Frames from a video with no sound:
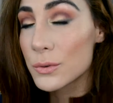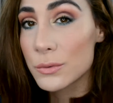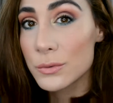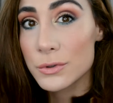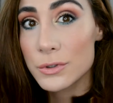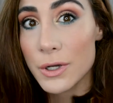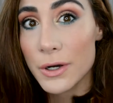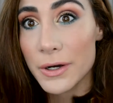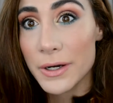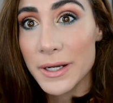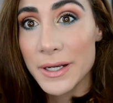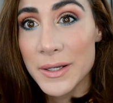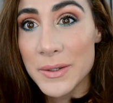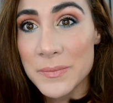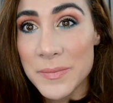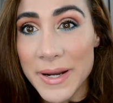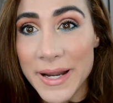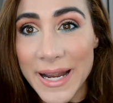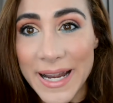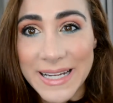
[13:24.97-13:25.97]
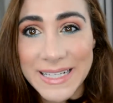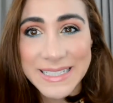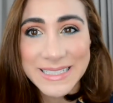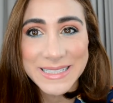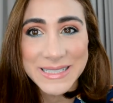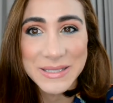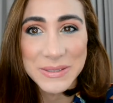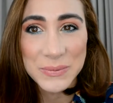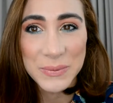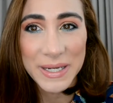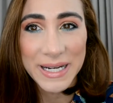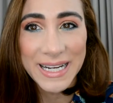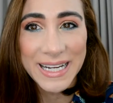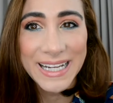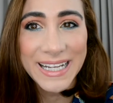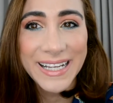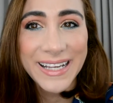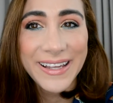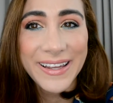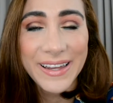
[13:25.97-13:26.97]
Sorry, my hand is in the way.
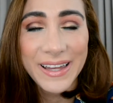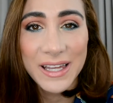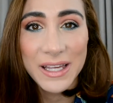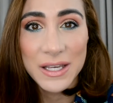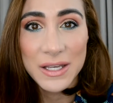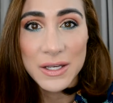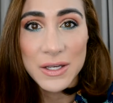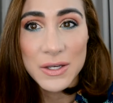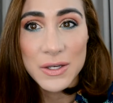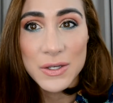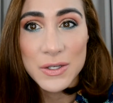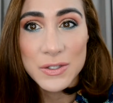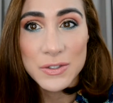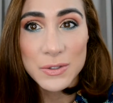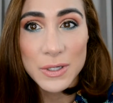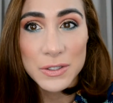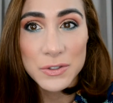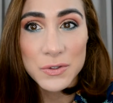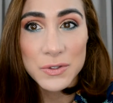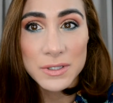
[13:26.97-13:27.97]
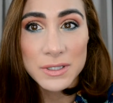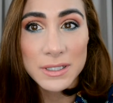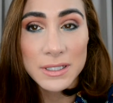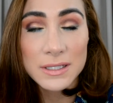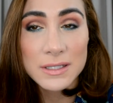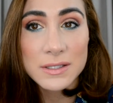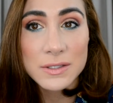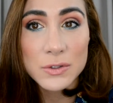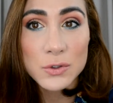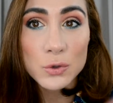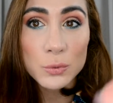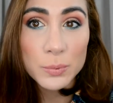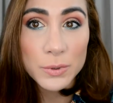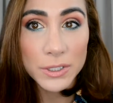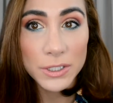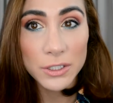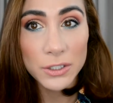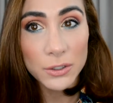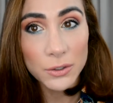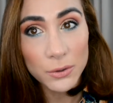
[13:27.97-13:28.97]
So I just think it's super
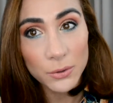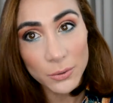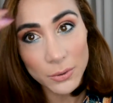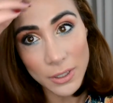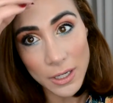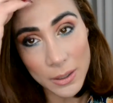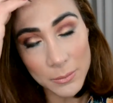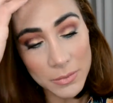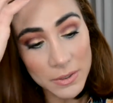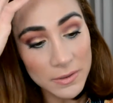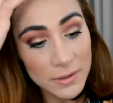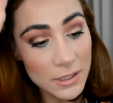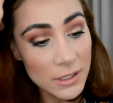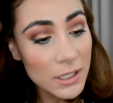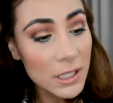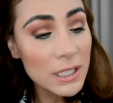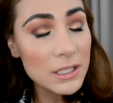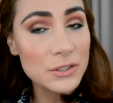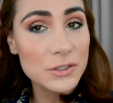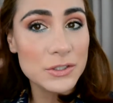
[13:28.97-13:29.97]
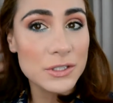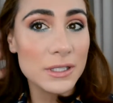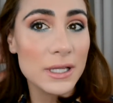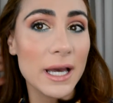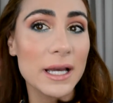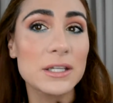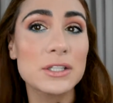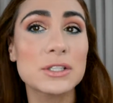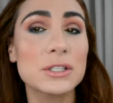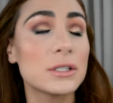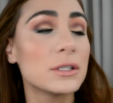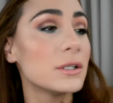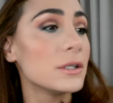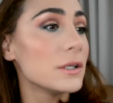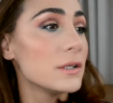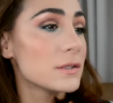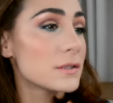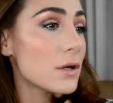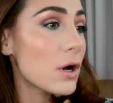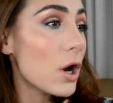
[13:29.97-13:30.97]
cute. I mean, the color selection
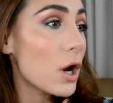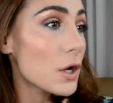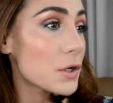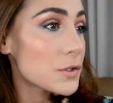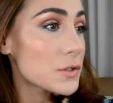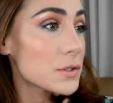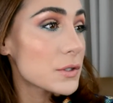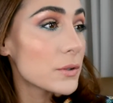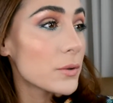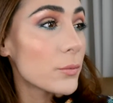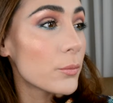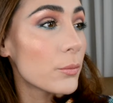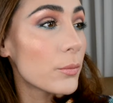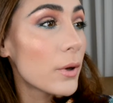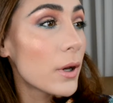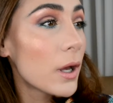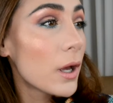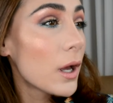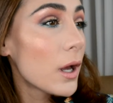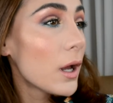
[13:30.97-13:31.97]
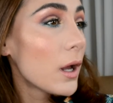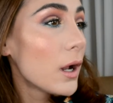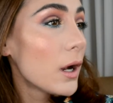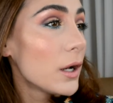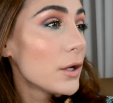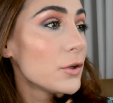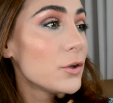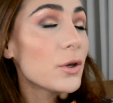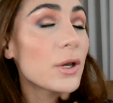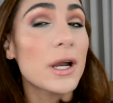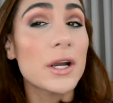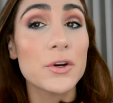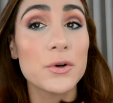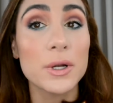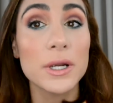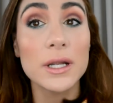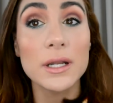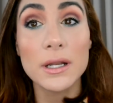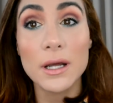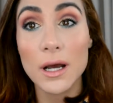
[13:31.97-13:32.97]
is awesome. You can
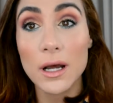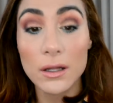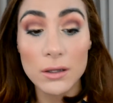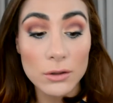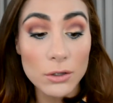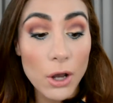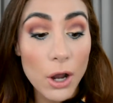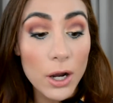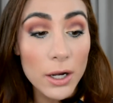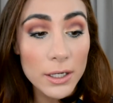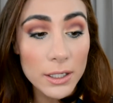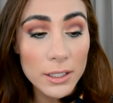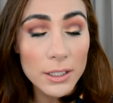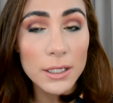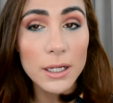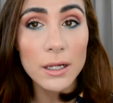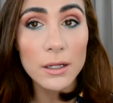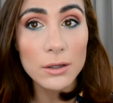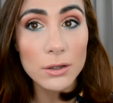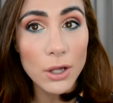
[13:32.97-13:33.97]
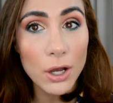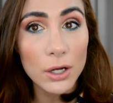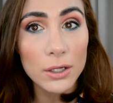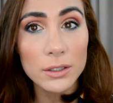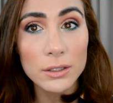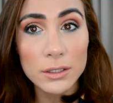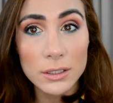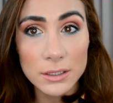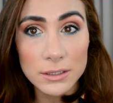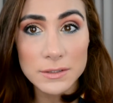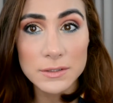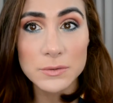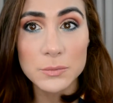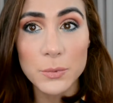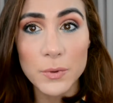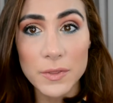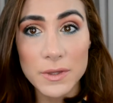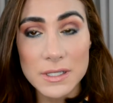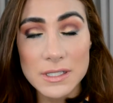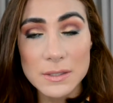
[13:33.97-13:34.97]
create a lot looks
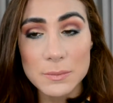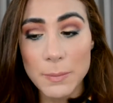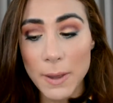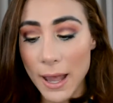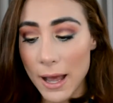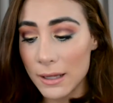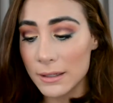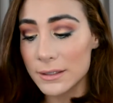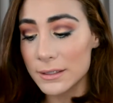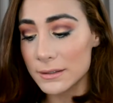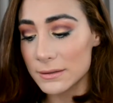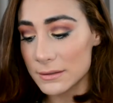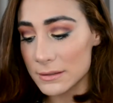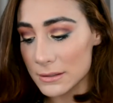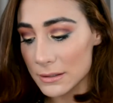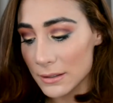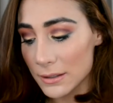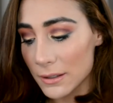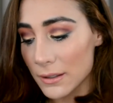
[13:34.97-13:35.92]
with this palette.